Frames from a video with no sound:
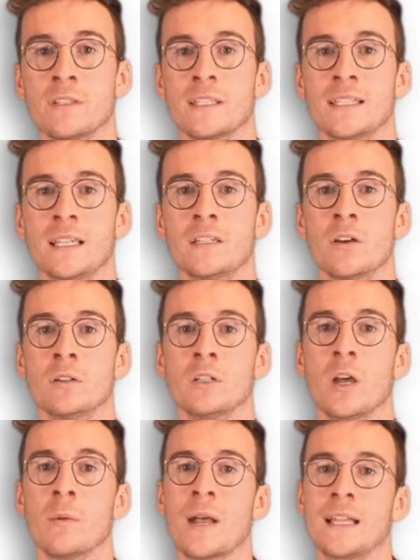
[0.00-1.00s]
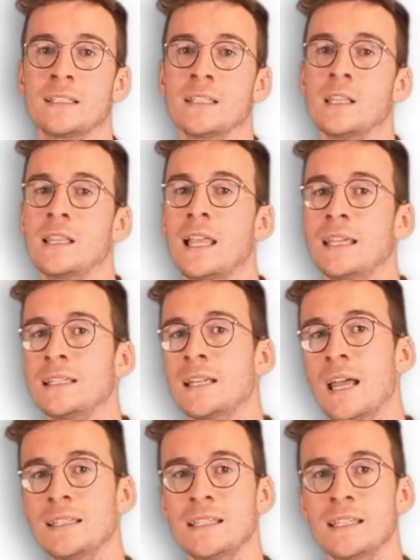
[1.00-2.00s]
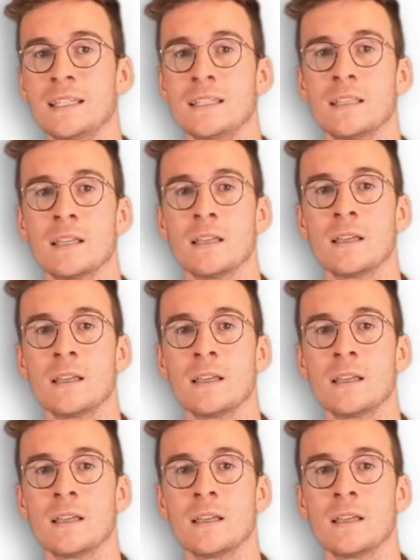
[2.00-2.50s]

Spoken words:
signal go back to the late 90s.